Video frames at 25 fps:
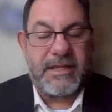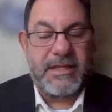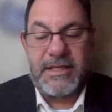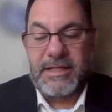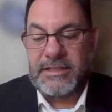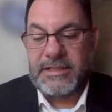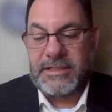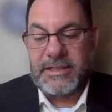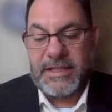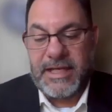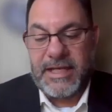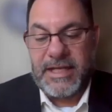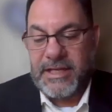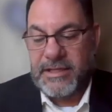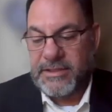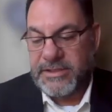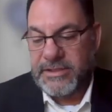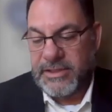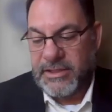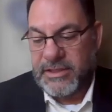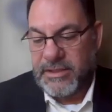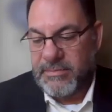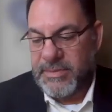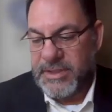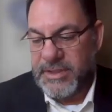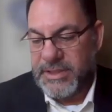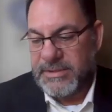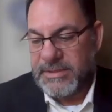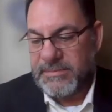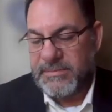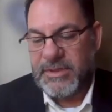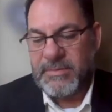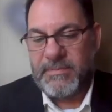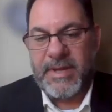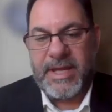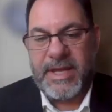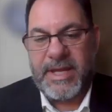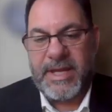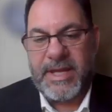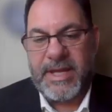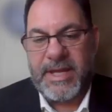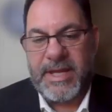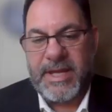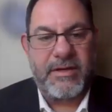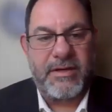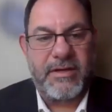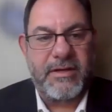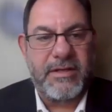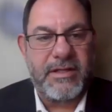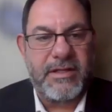think today there's going to be some debate
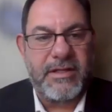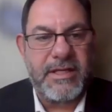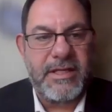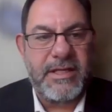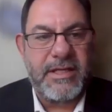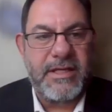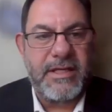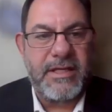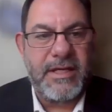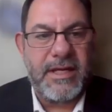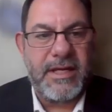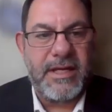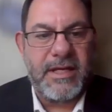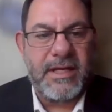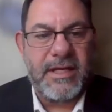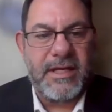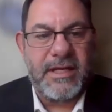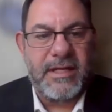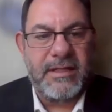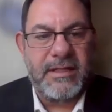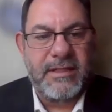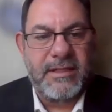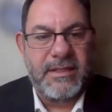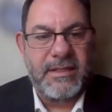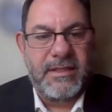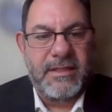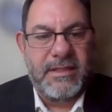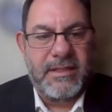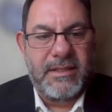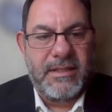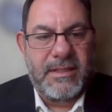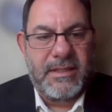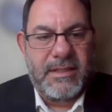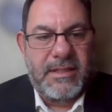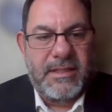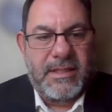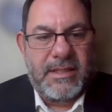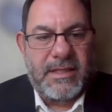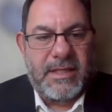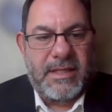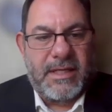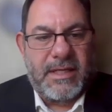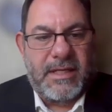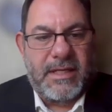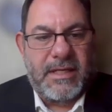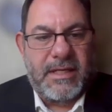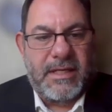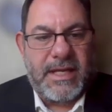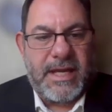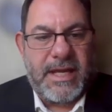on it, on the
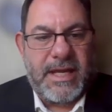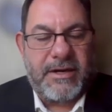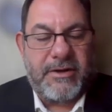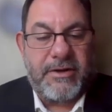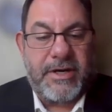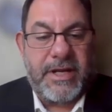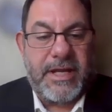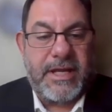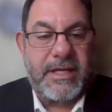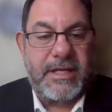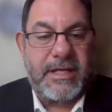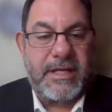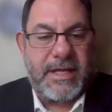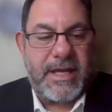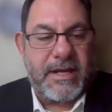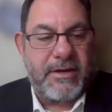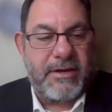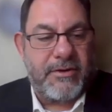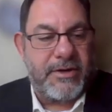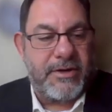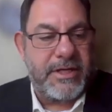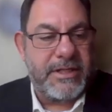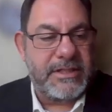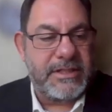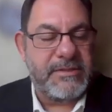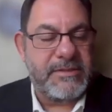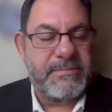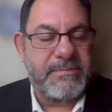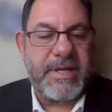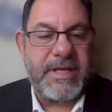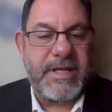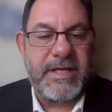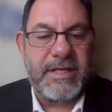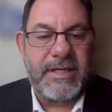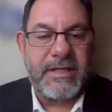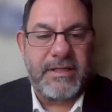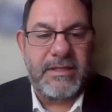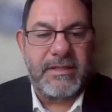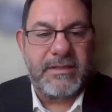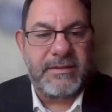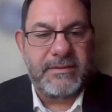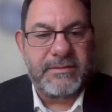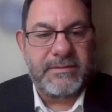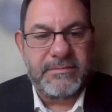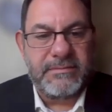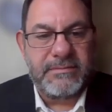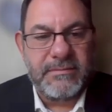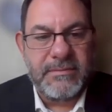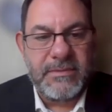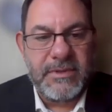aggregate spending
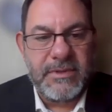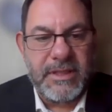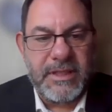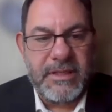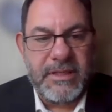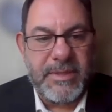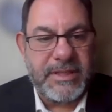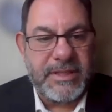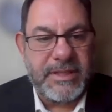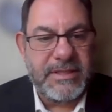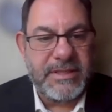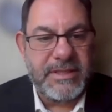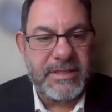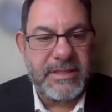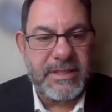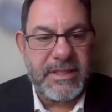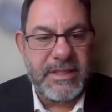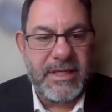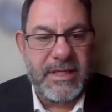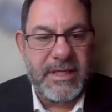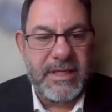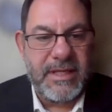limit.